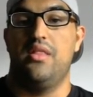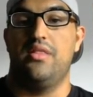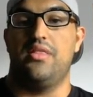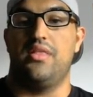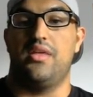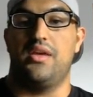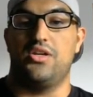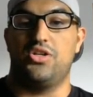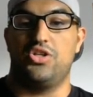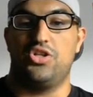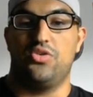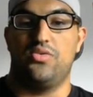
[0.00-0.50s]

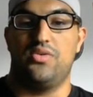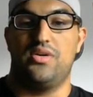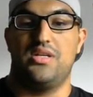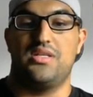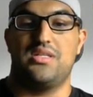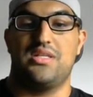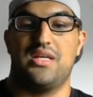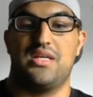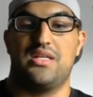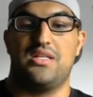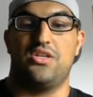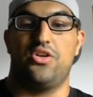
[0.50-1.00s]
The issue
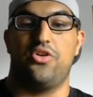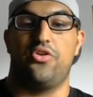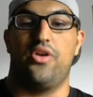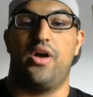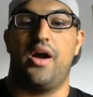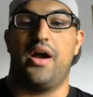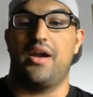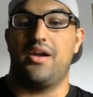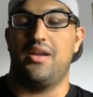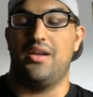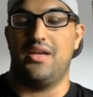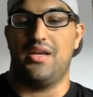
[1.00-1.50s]
is that you're
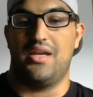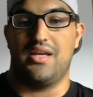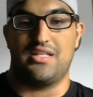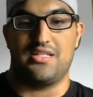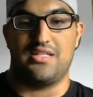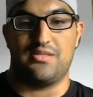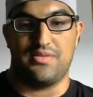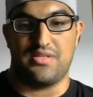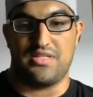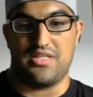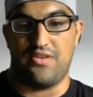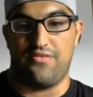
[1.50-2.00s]
not going to get
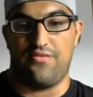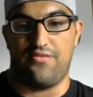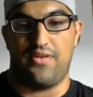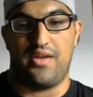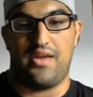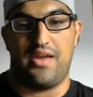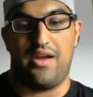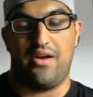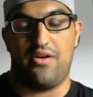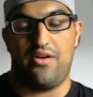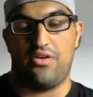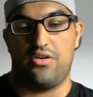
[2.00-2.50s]
specific
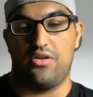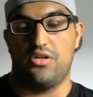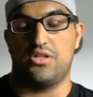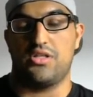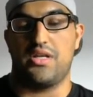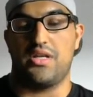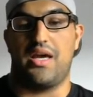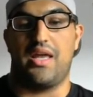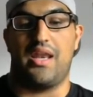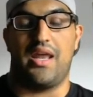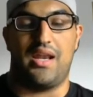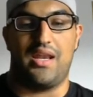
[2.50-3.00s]
characters
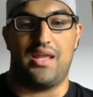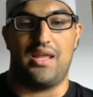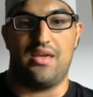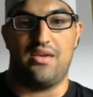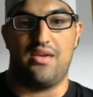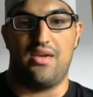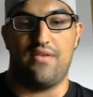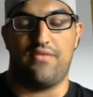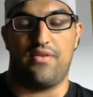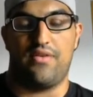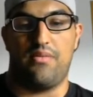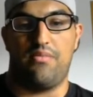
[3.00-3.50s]
at any
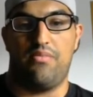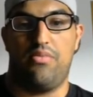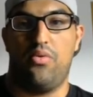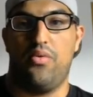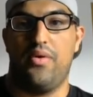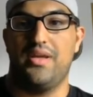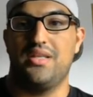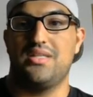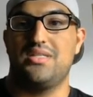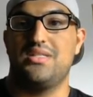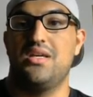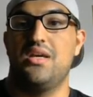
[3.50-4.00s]
given
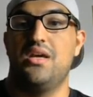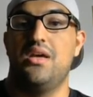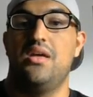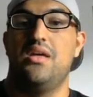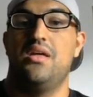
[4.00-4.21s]
point.